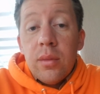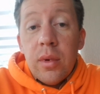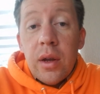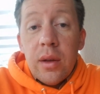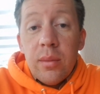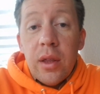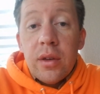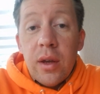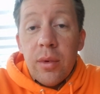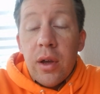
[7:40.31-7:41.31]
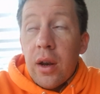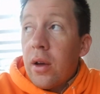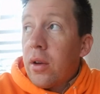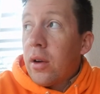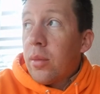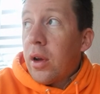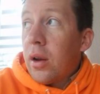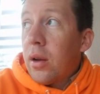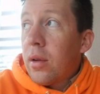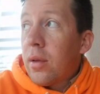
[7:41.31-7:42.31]
And by the time I got out here,
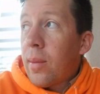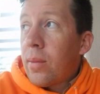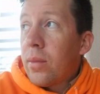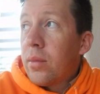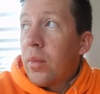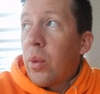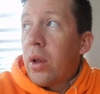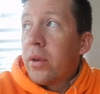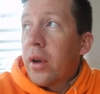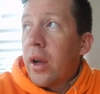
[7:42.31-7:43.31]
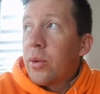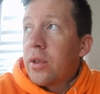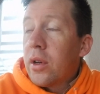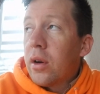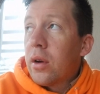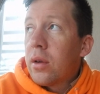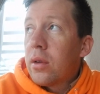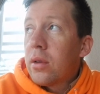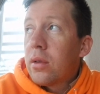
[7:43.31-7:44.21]
my welder guy was here.